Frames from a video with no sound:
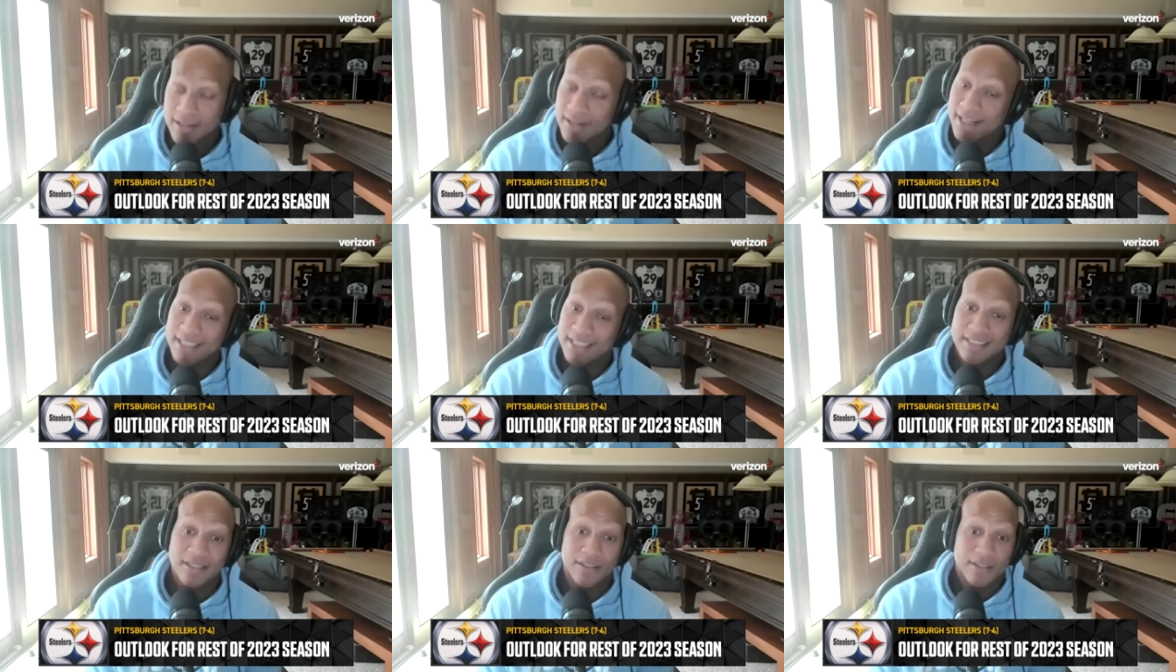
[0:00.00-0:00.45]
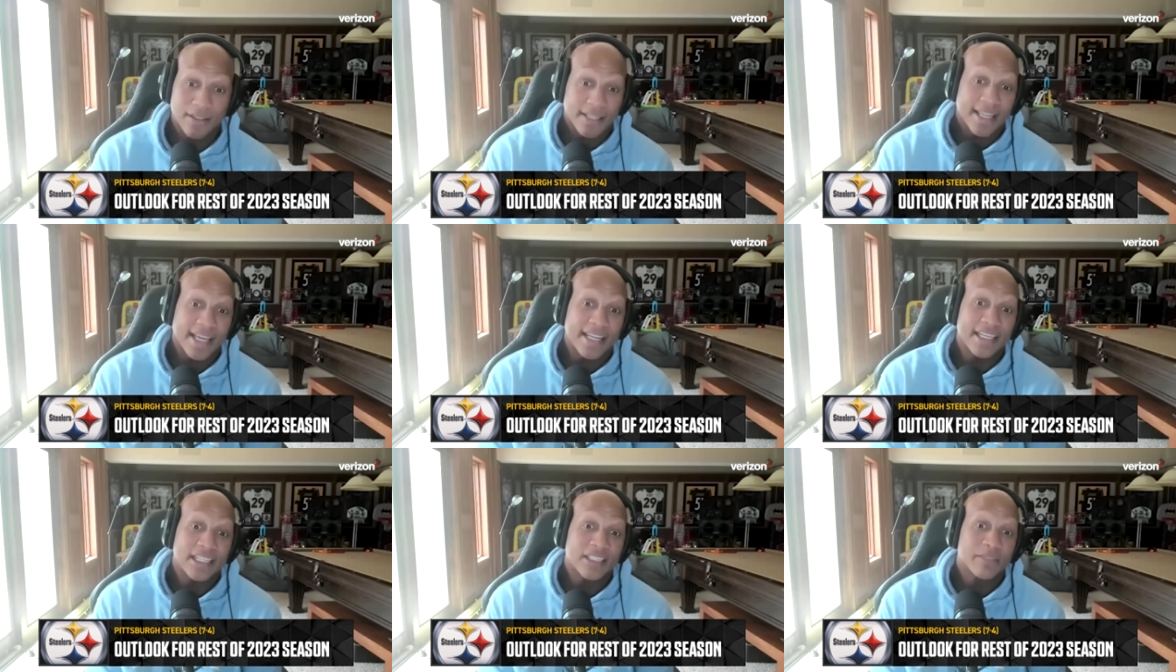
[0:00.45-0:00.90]

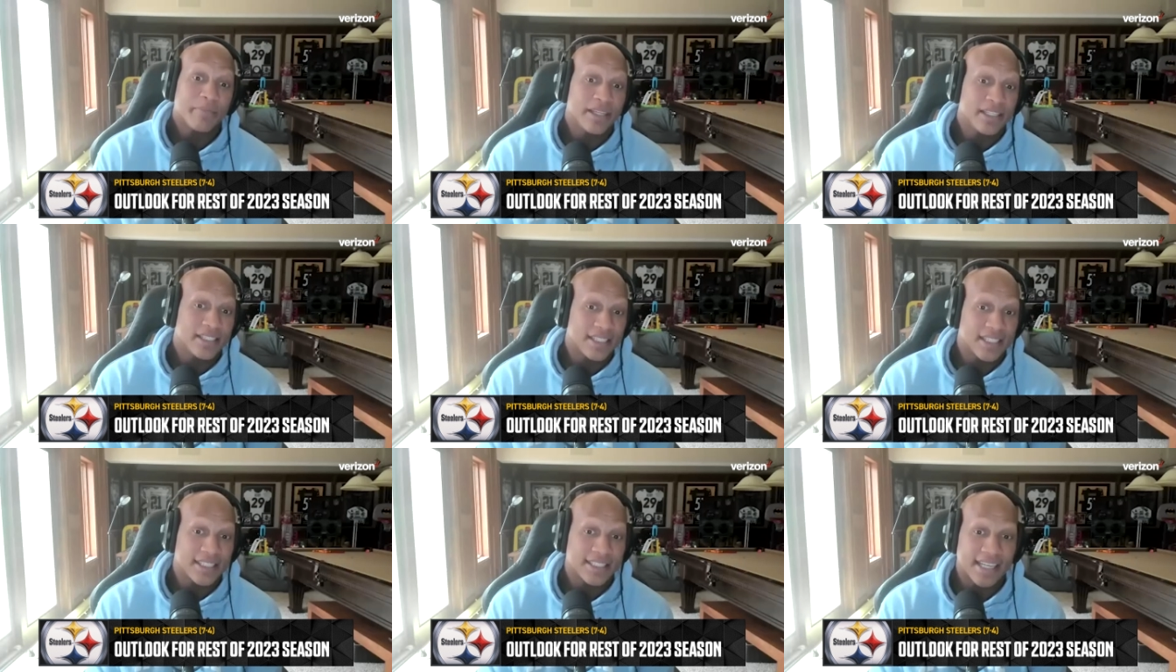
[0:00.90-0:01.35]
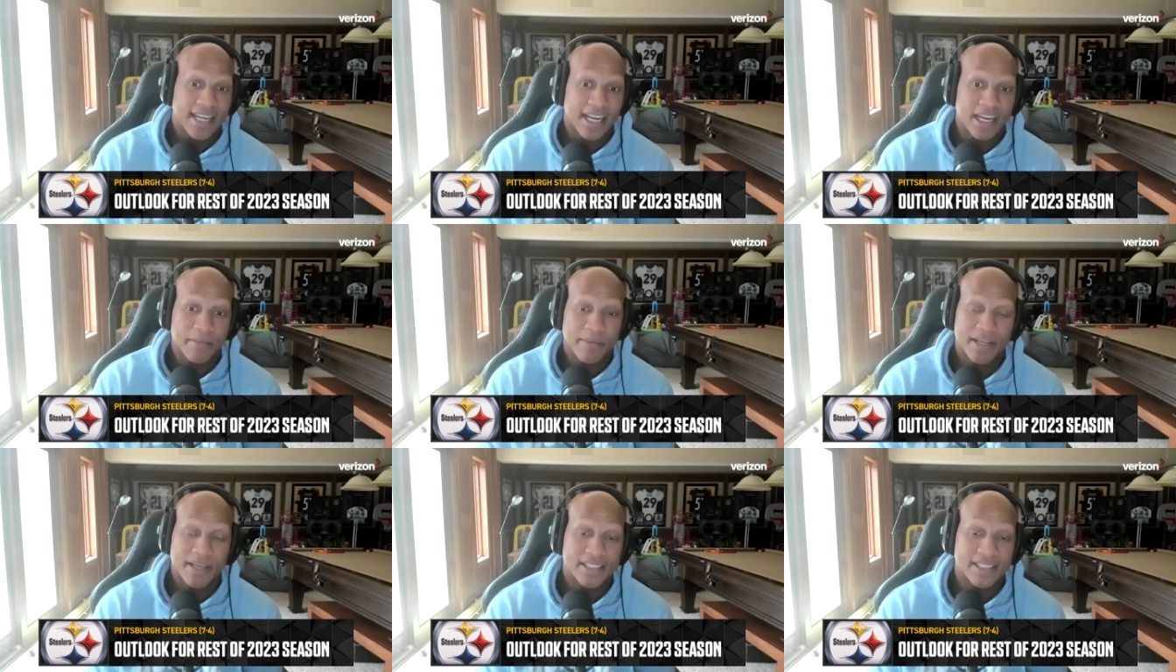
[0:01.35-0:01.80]
They just beat
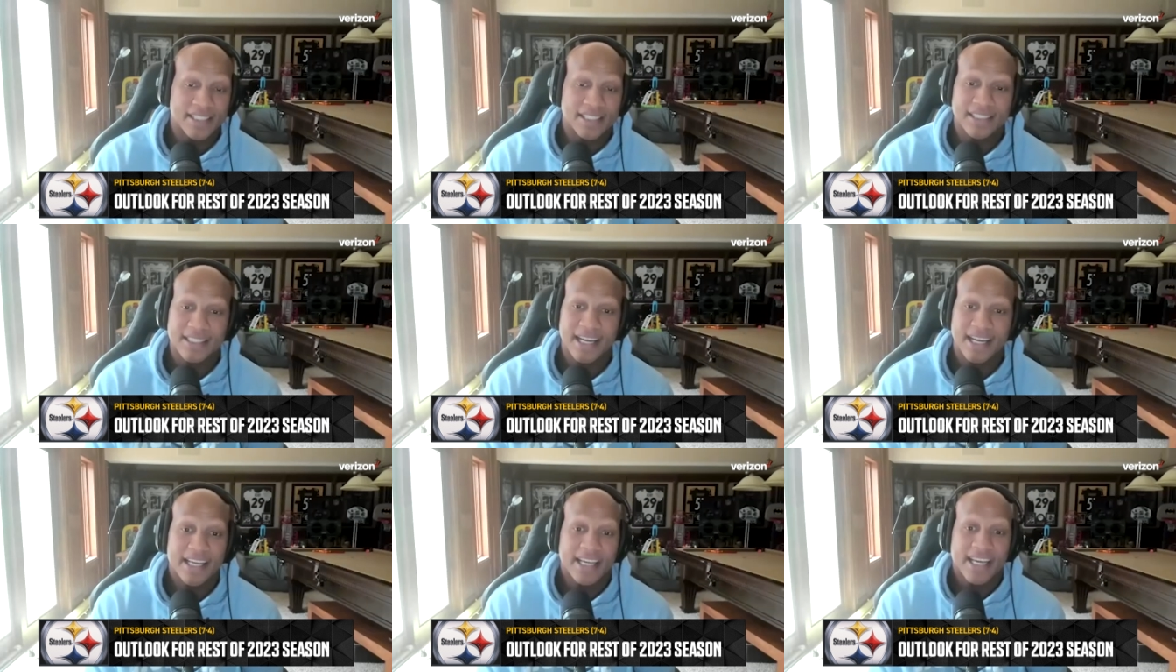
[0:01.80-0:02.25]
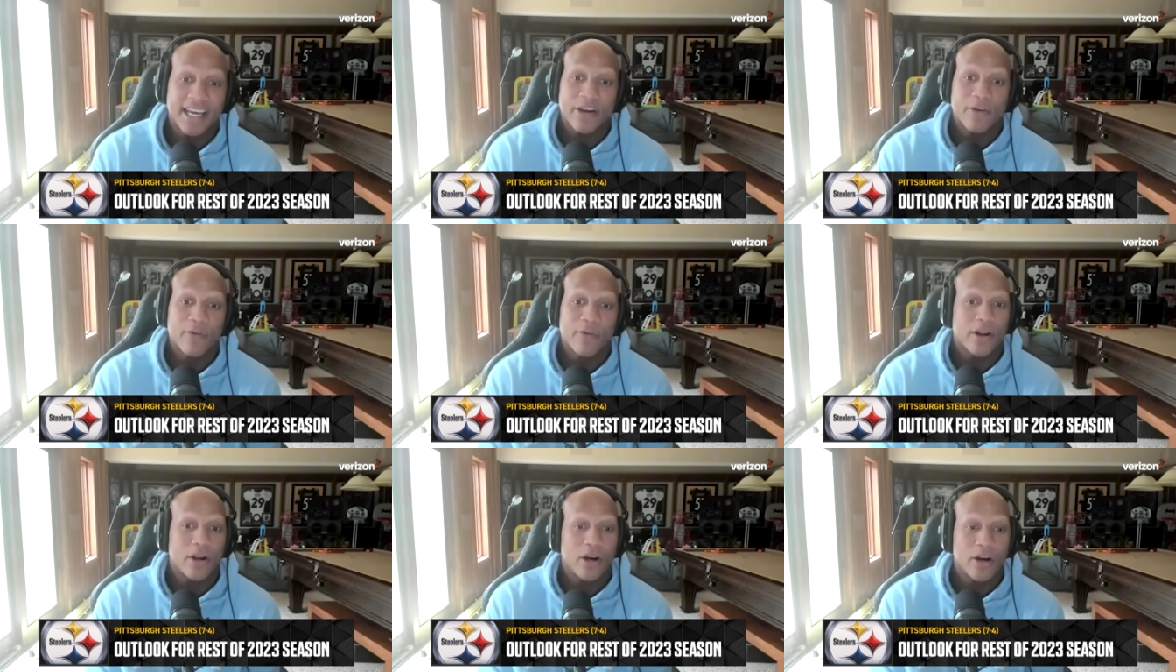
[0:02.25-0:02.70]
Cincinnati because Cincinnati can't
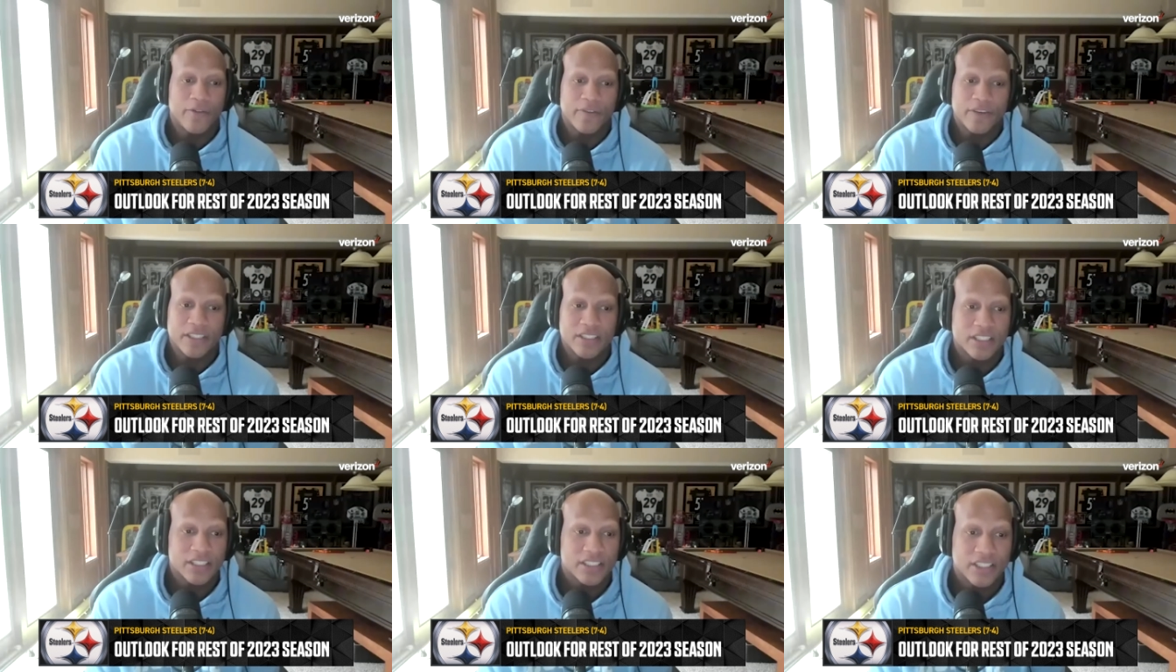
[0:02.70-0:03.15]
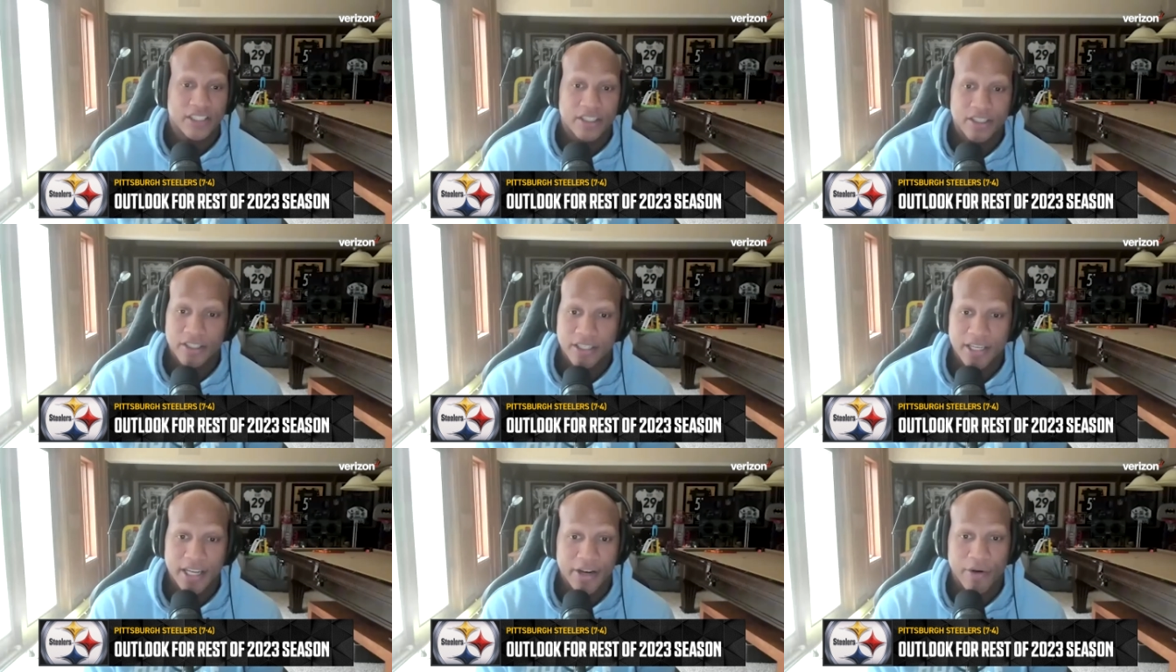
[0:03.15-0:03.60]
create offense because
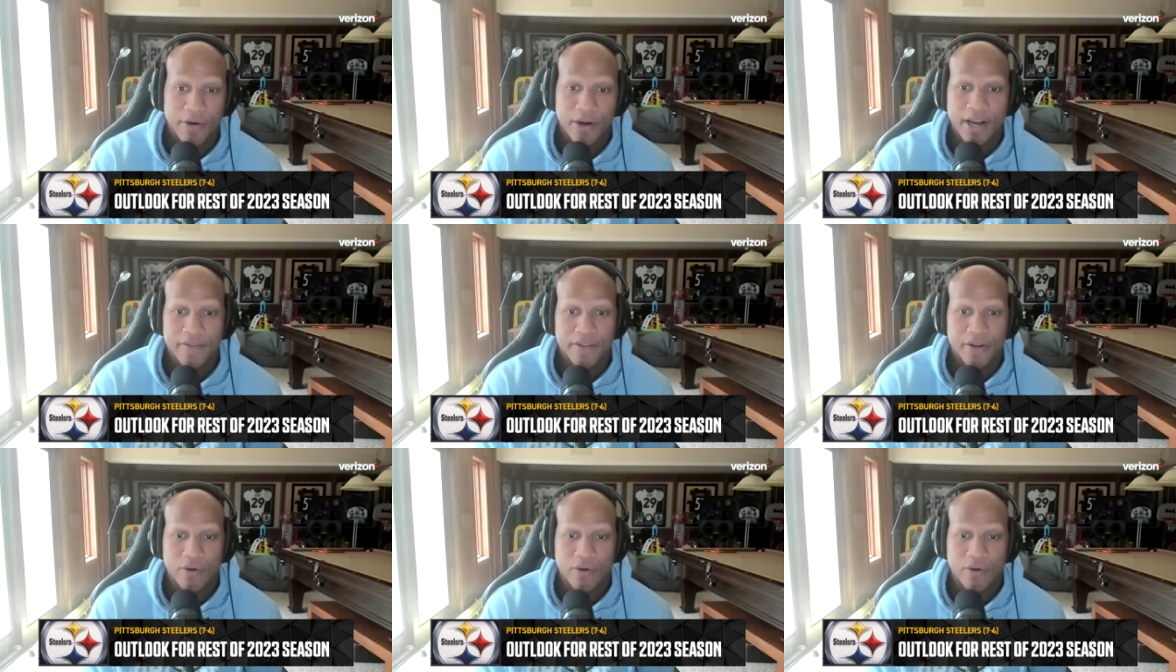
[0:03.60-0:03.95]
they don't have